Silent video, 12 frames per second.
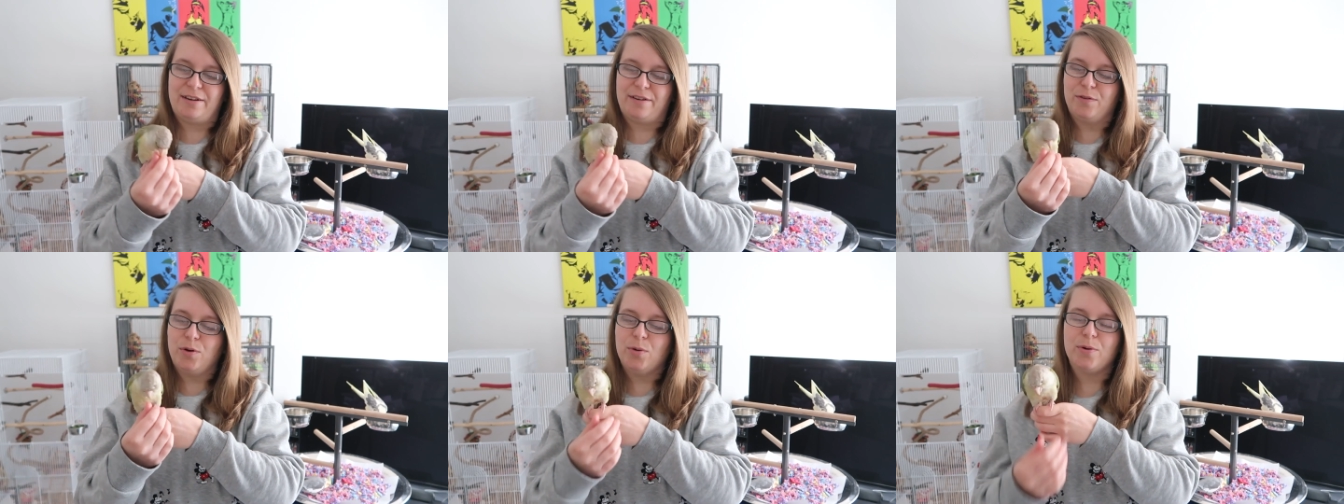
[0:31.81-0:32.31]
And
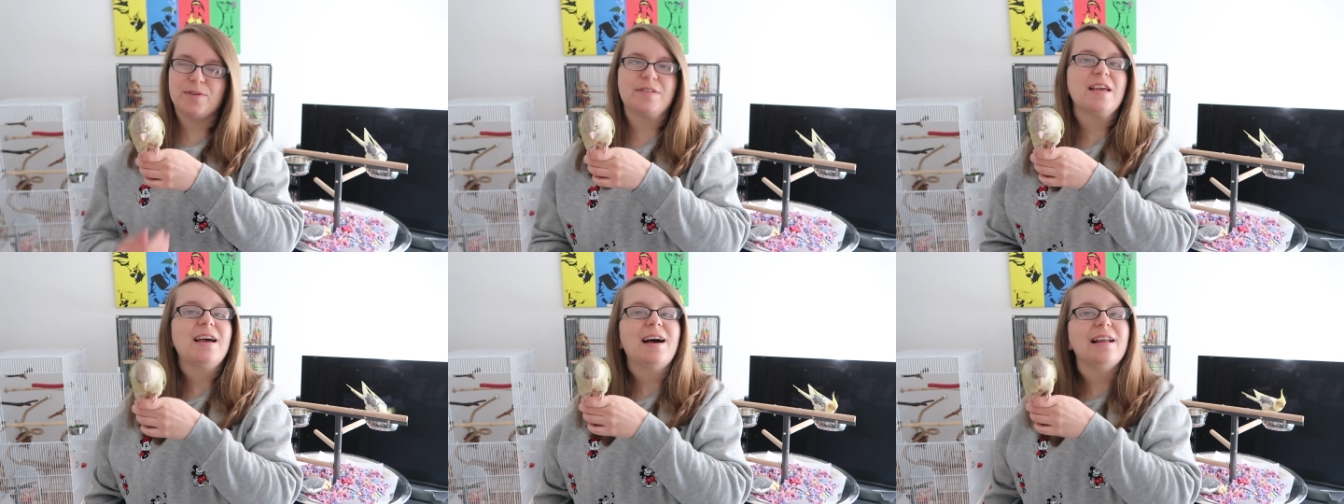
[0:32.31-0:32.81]
of course,
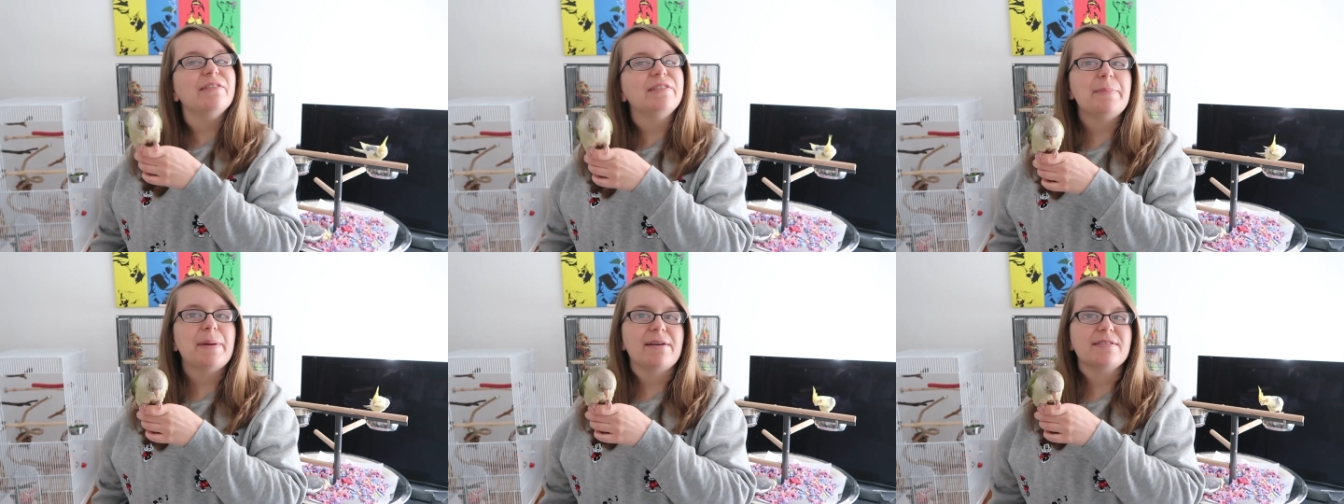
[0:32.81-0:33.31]
our
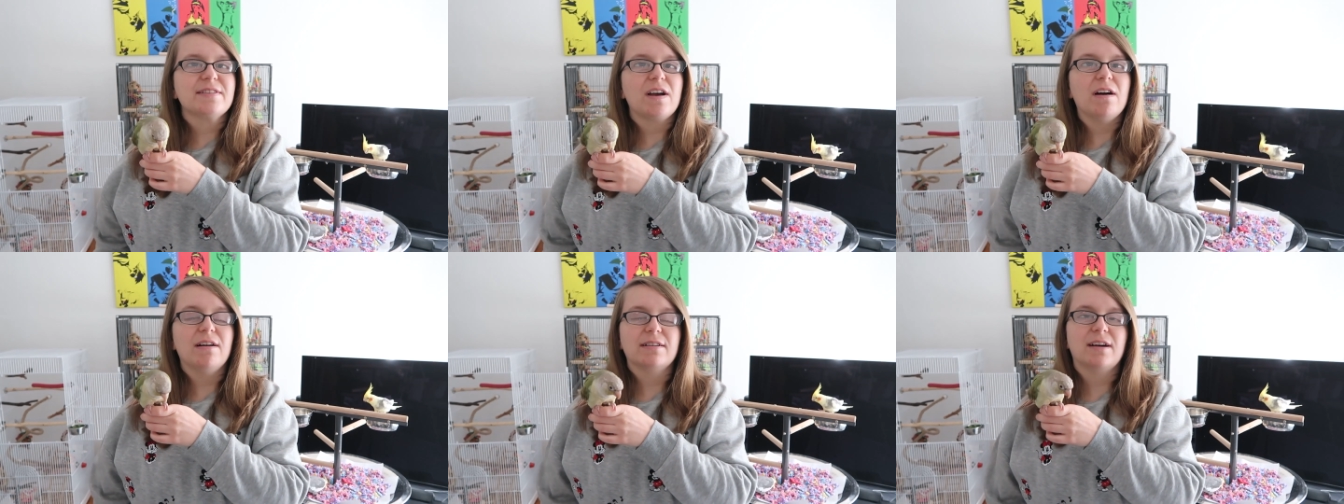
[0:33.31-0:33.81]
lovely parrots
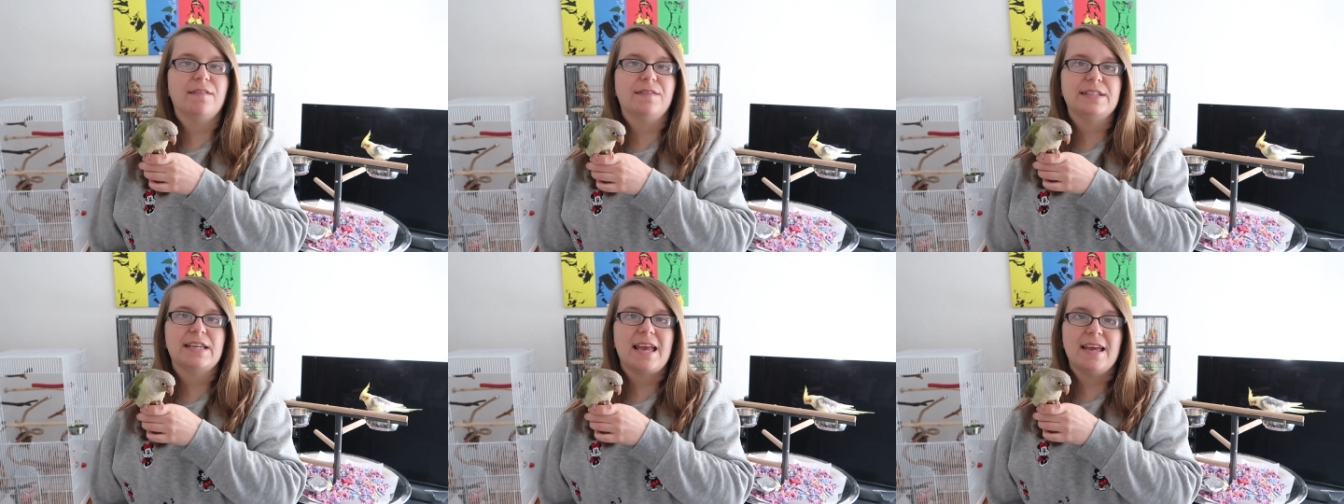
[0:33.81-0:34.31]
are
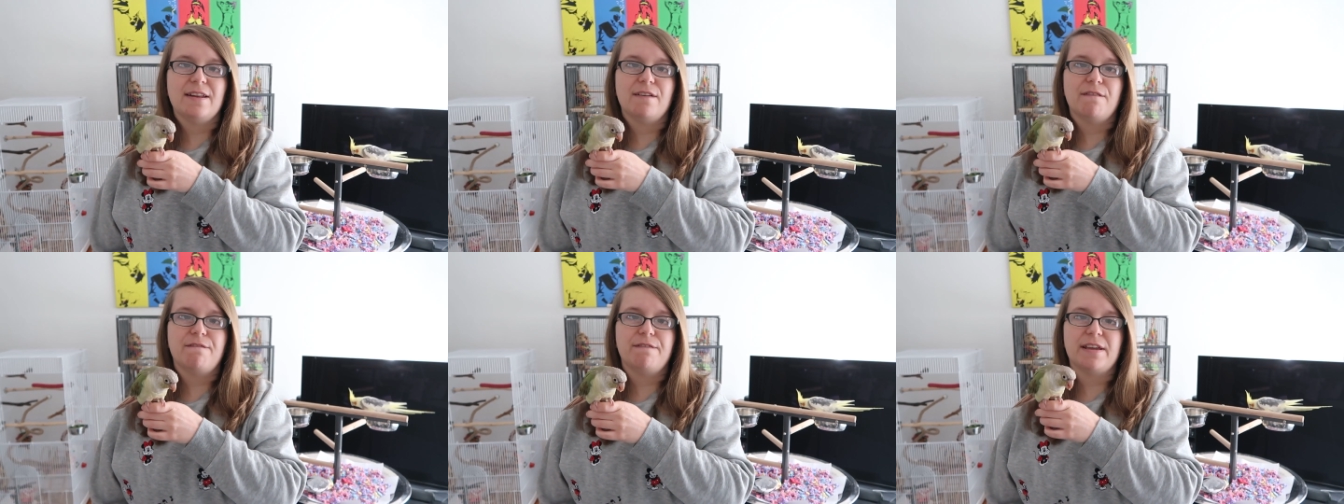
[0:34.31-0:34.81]
covered in
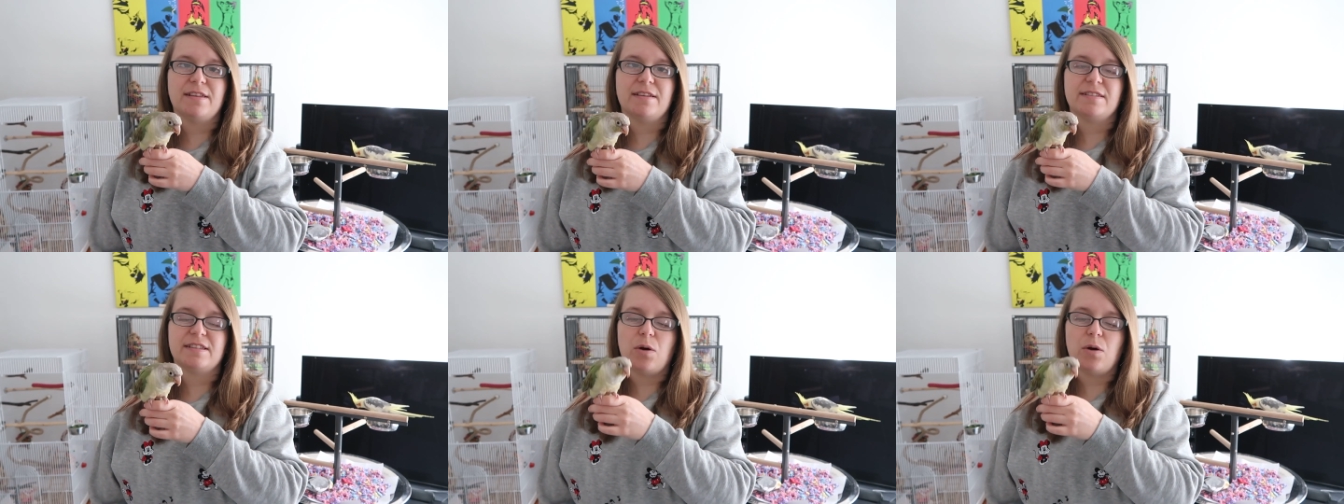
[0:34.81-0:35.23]
feathers.